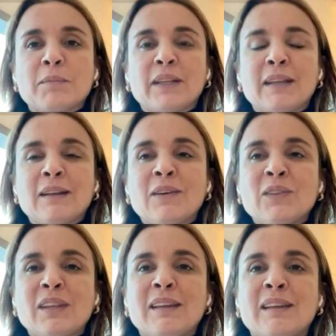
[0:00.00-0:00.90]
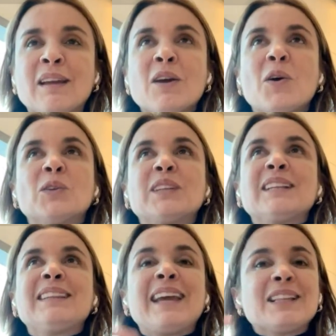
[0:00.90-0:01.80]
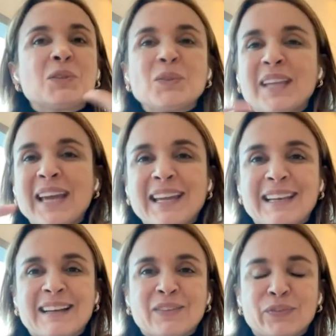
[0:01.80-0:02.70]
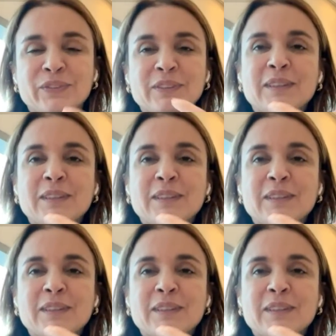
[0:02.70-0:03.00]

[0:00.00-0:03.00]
But then on the day-to-day life,